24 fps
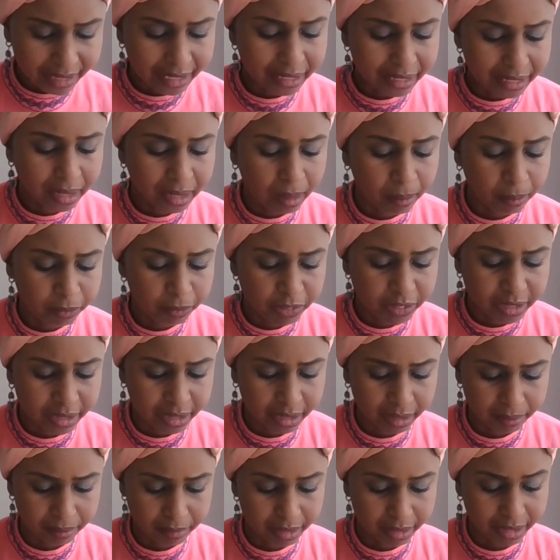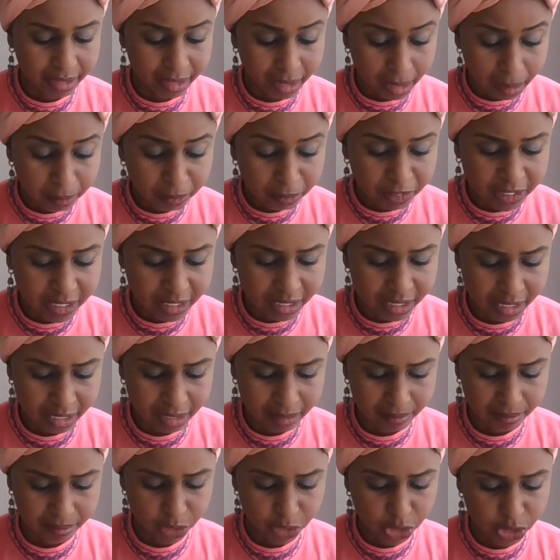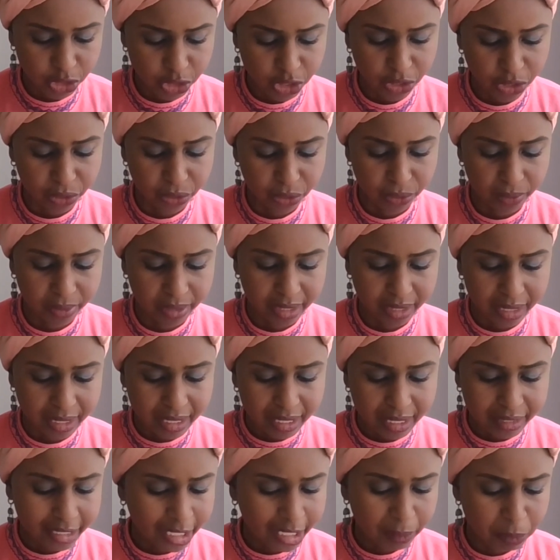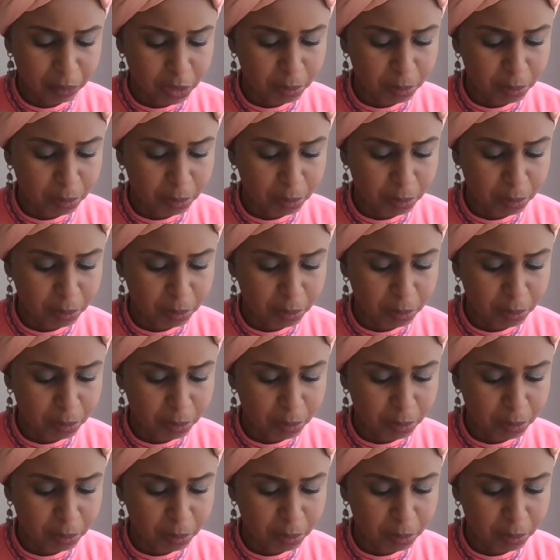It comforted him to know that he